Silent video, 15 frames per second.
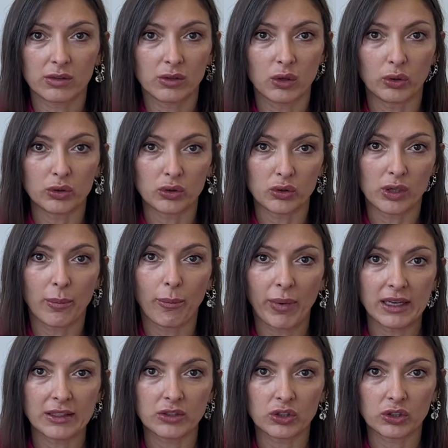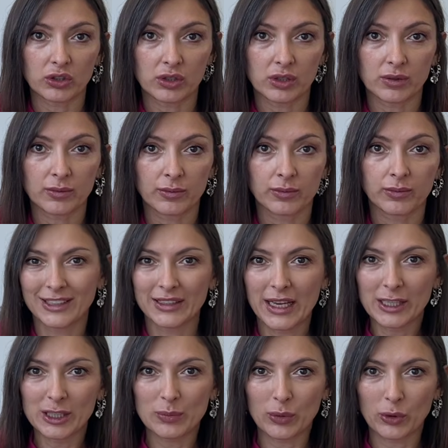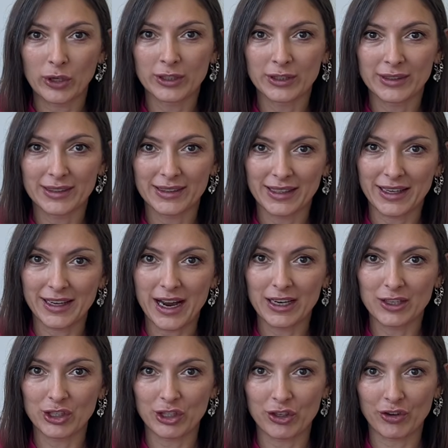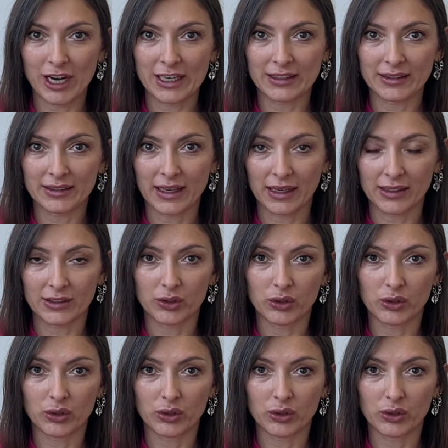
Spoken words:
go to your competitors. The next point is AI-generated text.